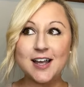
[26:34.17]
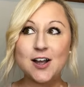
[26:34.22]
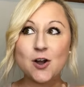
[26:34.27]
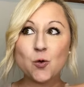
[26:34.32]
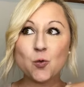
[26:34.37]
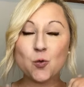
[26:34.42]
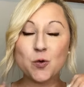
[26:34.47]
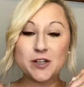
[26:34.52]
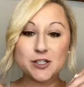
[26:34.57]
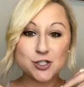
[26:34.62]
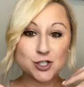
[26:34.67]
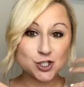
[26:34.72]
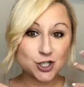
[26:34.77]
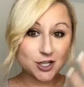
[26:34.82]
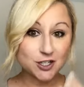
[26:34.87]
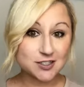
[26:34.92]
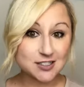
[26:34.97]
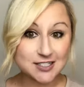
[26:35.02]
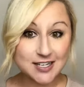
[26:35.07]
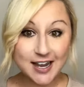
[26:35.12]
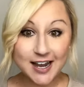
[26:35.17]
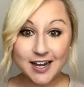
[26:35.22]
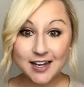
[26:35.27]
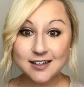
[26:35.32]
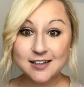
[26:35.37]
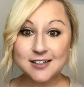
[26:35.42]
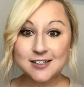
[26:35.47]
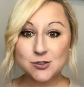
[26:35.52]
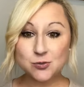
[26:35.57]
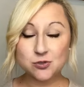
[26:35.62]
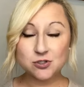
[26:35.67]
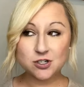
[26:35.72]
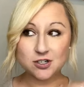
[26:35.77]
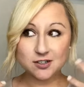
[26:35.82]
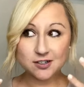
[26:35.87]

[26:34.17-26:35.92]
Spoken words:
with certain talents, with certain